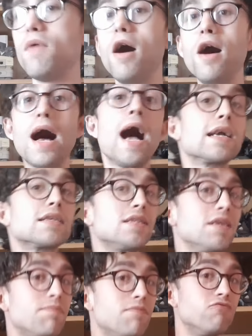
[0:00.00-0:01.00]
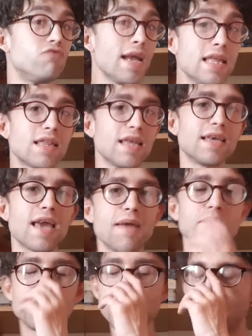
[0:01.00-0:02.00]
are actually racing
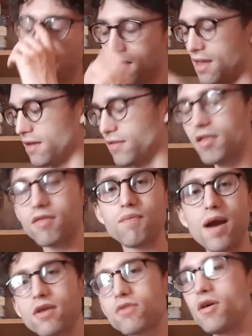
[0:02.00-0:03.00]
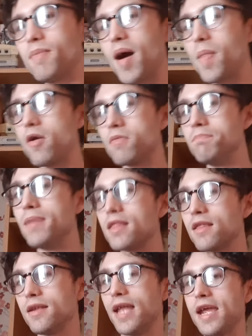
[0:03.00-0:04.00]
games. Yeah, this is where I talk about those
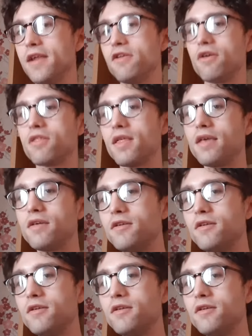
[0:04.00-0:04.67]
miscellaneous things.